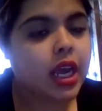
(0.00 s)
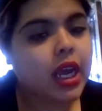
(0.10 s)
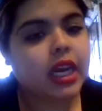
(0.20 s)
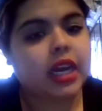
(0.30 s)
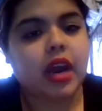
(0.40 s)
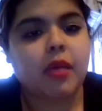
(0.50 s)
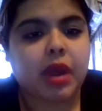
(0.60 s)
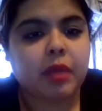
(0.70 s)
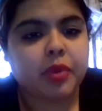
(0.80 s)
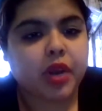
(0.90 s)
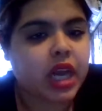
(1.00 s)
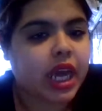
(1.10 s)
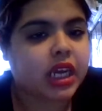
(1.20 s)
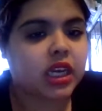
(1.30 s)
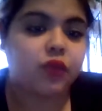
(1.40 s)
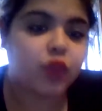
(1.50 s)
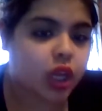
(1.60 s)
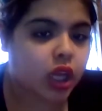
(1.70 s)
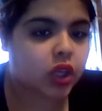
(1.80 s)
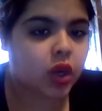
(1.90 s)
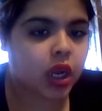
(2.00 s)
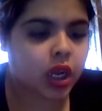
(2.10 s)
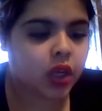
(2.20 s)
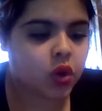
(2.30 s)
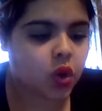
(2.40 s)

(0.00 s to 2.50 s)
then I might put like a different color on,